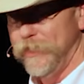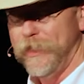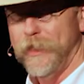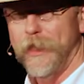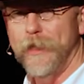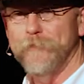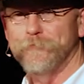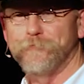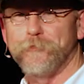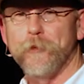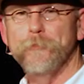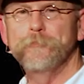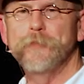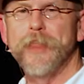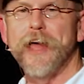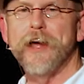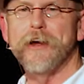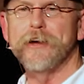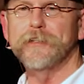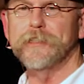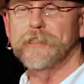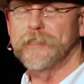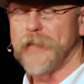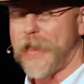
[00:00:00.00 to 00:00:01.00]
And from
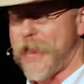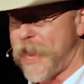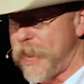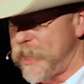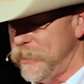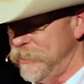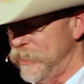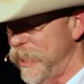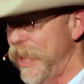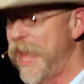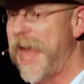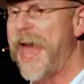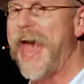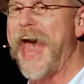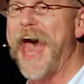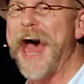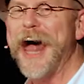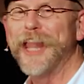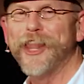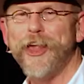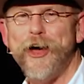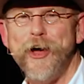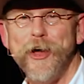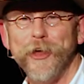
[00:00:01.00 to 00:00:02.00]
their side,
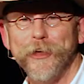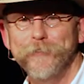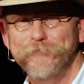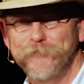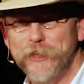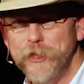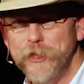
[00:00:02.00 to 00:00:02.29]
how long have